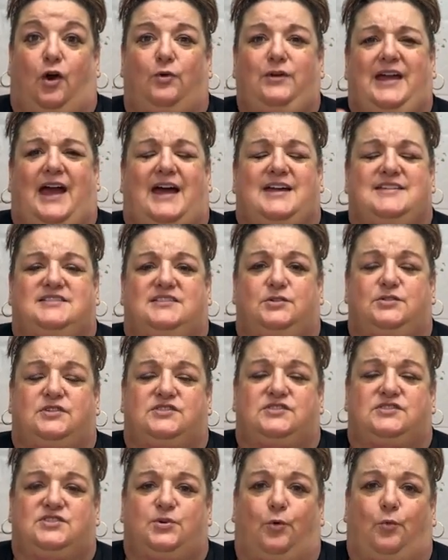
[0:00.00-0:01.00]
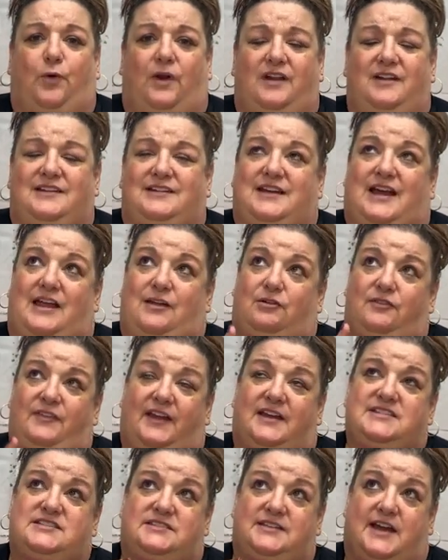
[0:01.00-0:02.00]
Oh, yes. So, so one, I don't
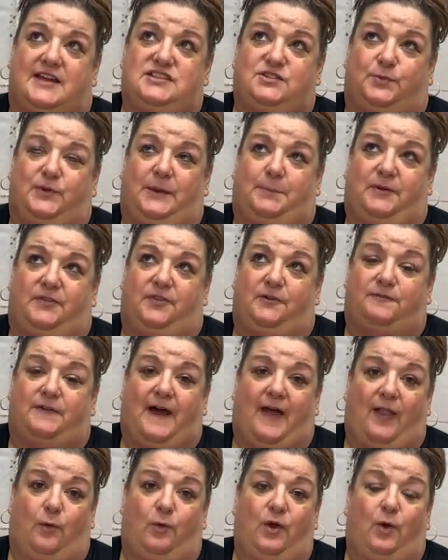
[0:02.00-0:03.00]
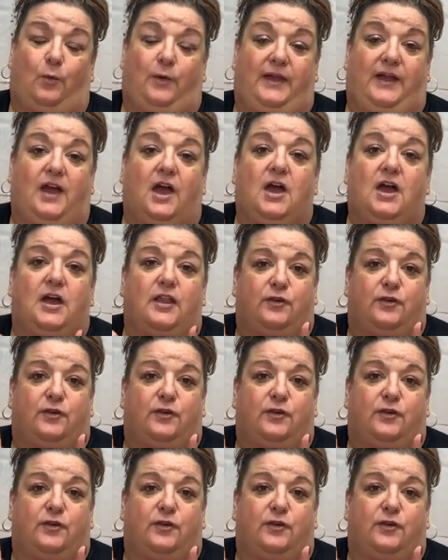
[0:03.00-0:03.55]
think it's next week, but the following week.